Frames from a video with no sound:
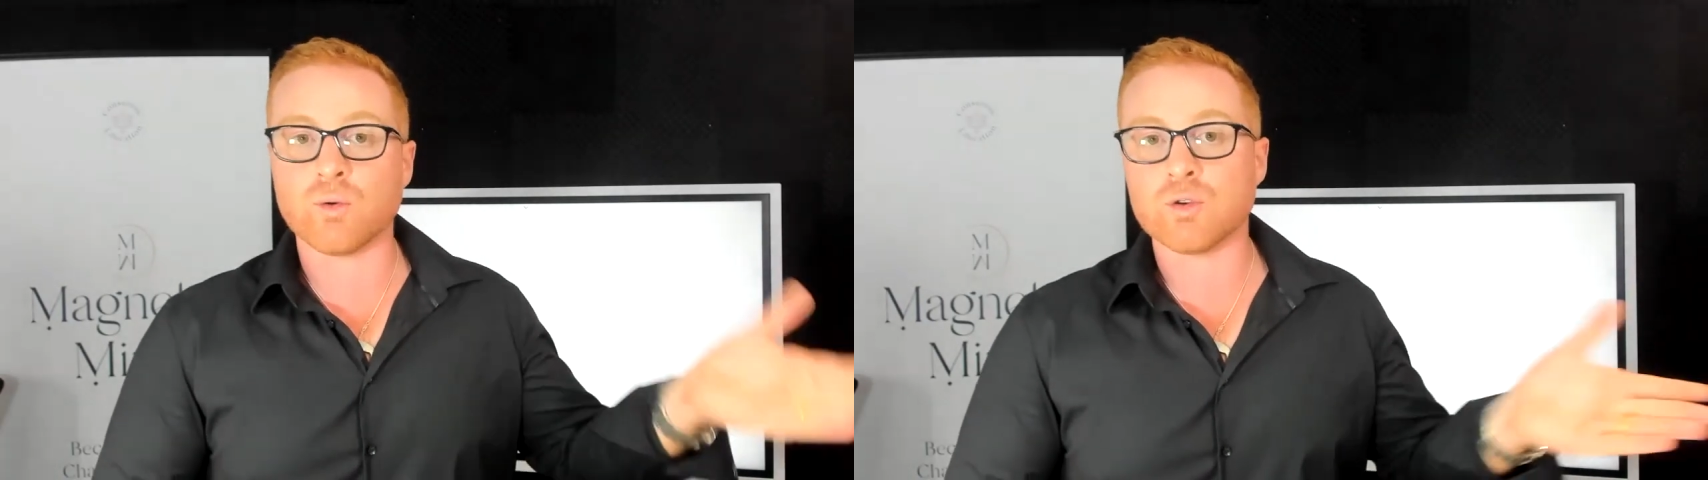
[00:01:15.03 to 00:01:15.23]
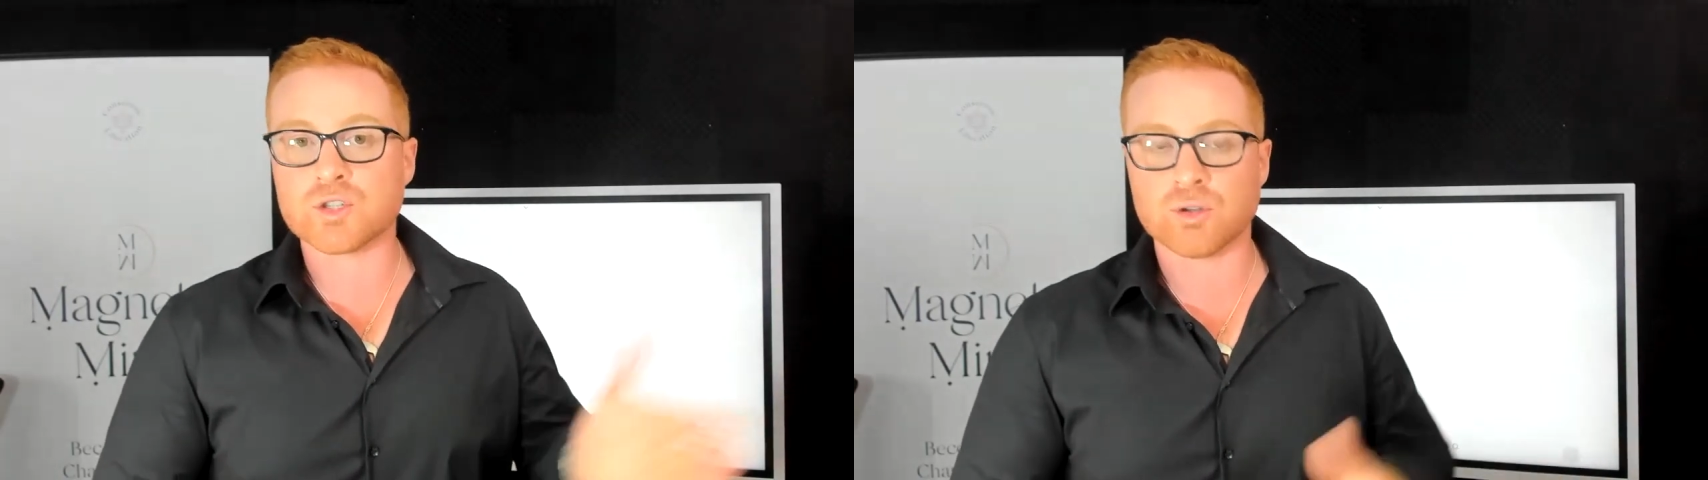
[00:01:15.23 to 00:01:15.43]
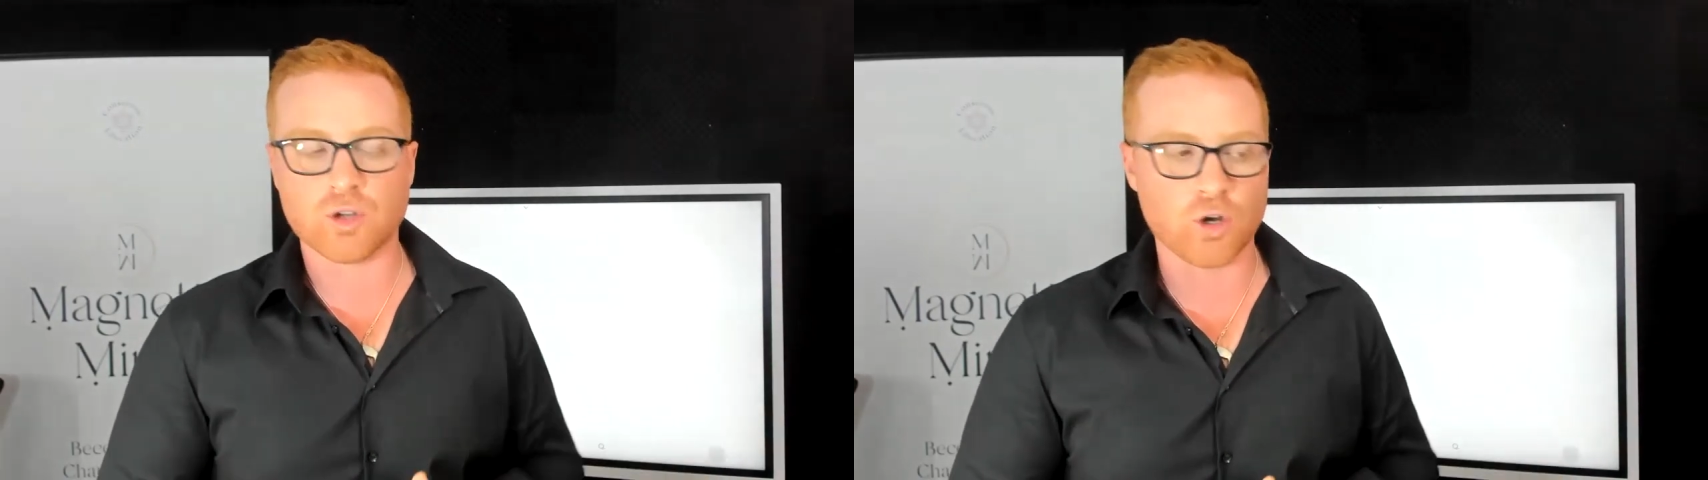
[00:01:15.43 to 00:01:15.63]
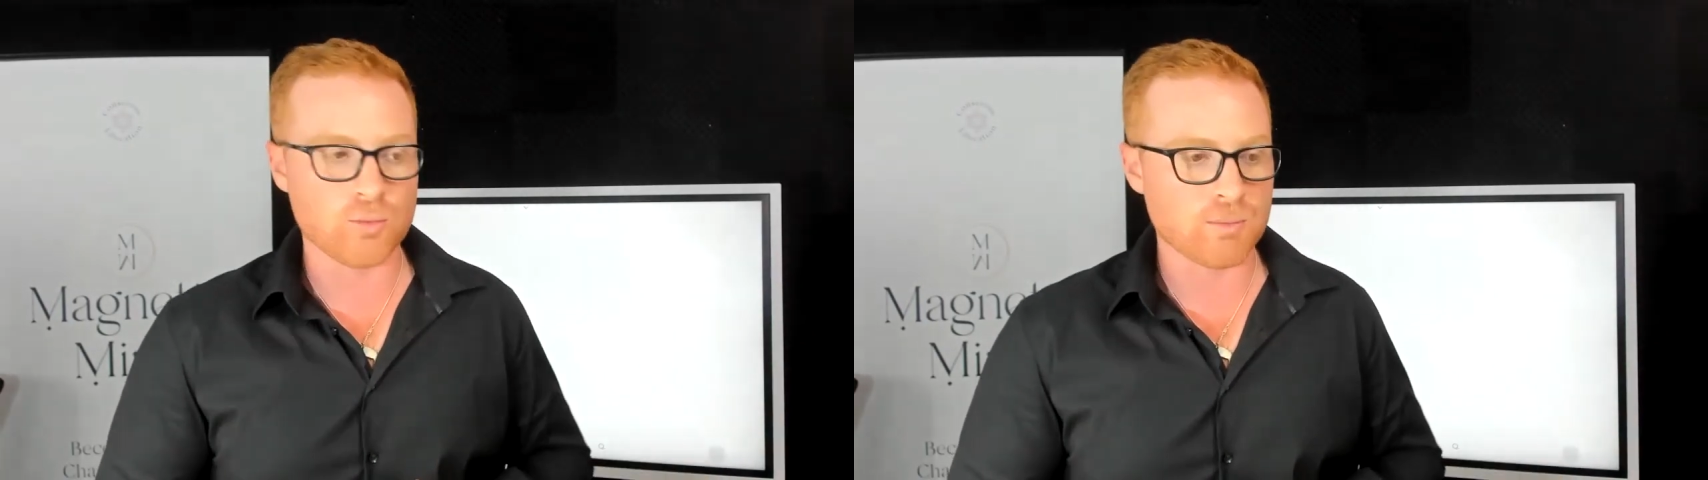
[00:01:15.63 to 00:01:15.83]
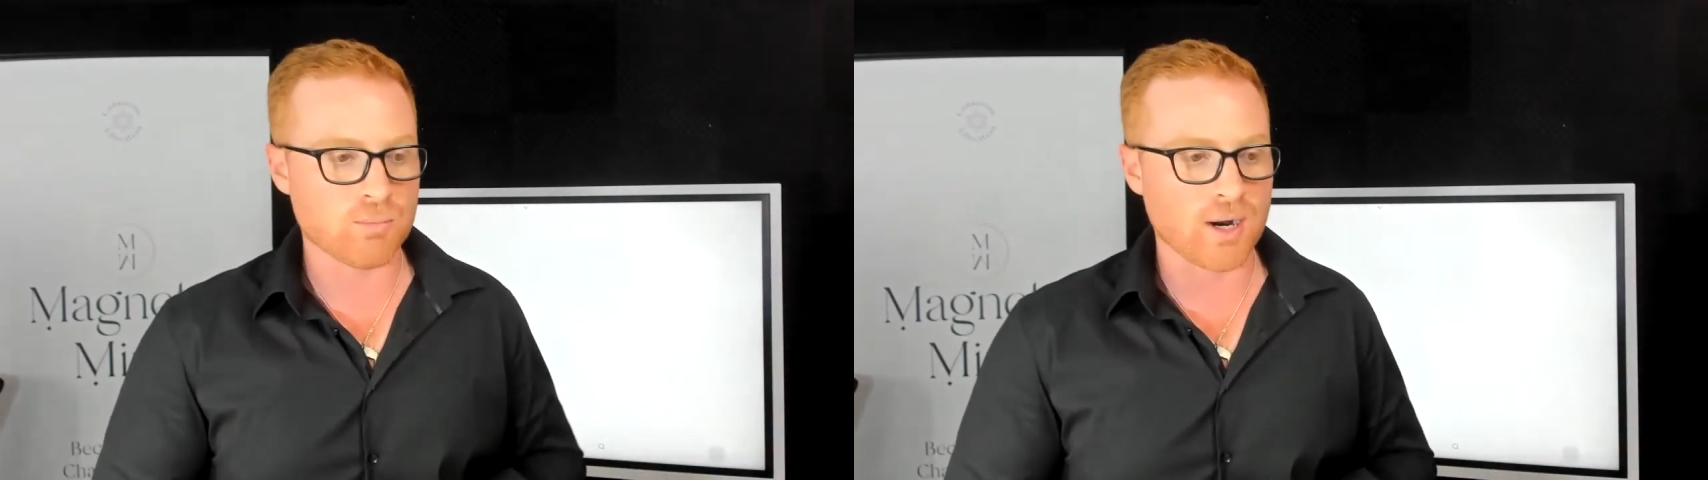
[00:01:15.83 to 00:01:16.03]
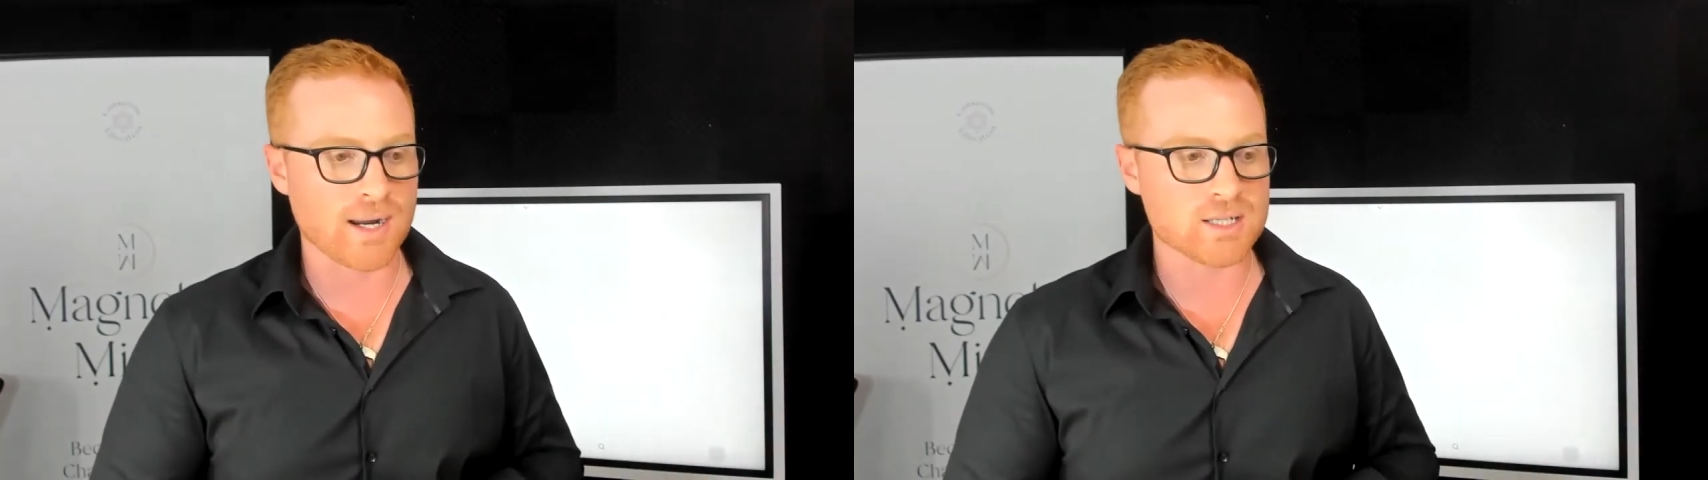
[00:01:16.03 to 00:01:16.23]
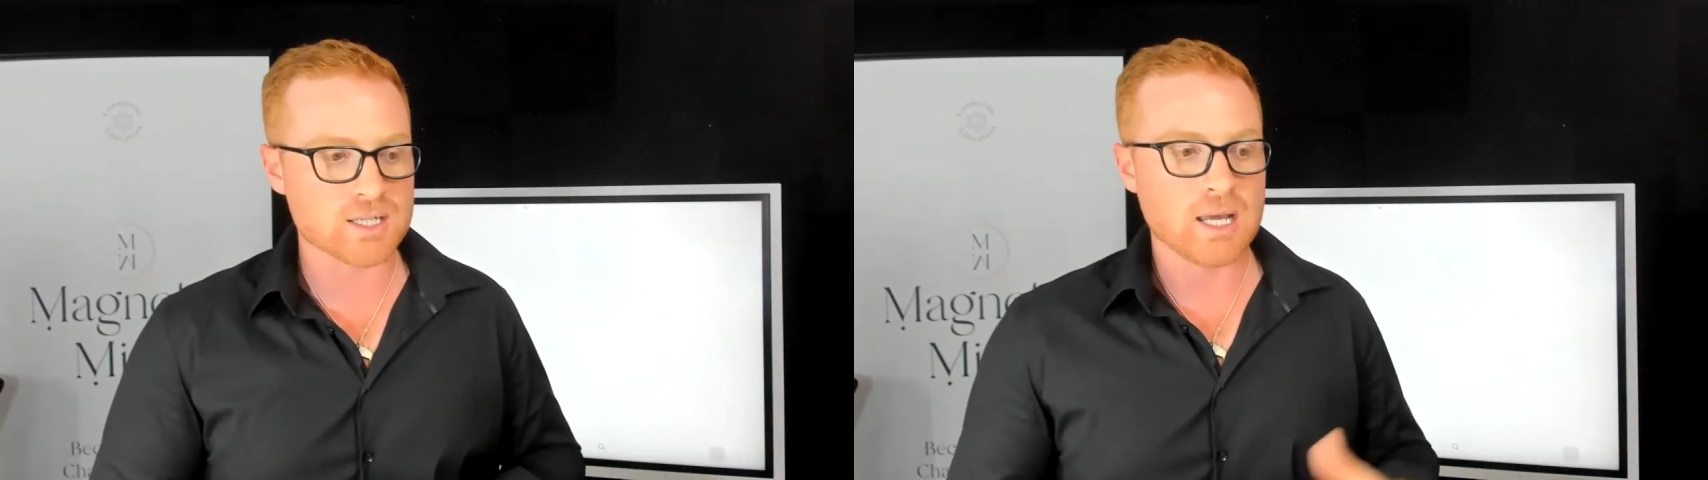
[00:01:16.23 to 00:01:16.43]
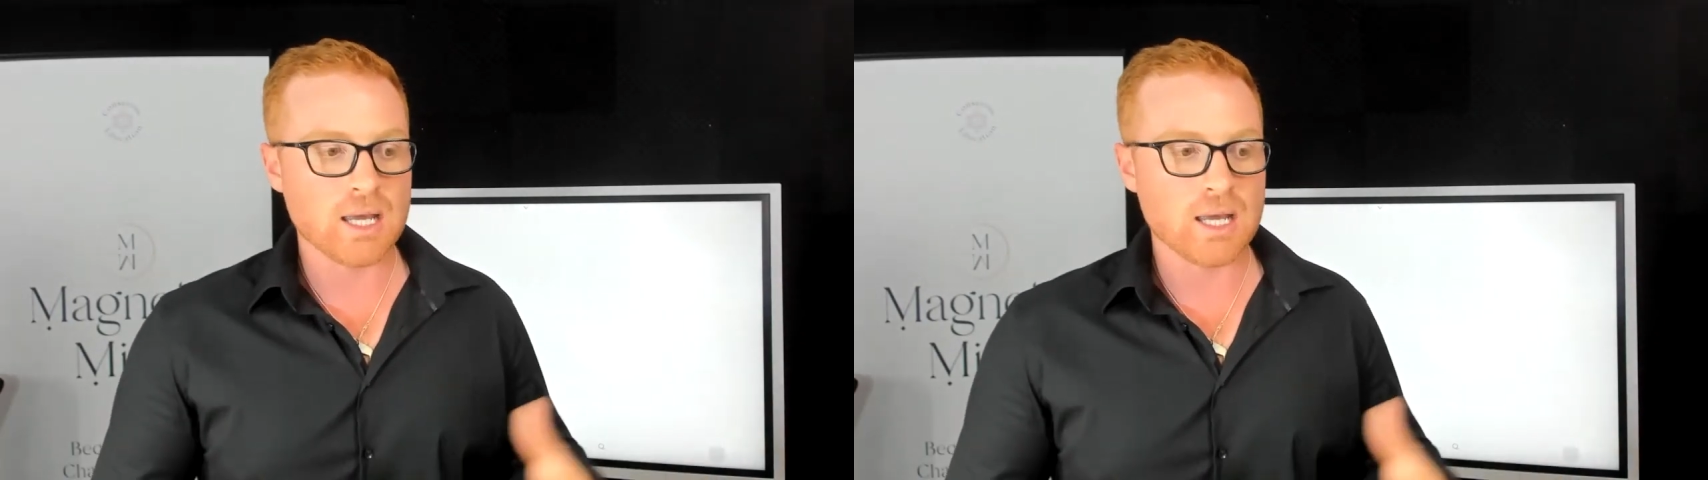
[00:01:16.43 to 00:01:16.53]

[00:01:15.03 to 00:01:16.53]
also Kobe Bryant.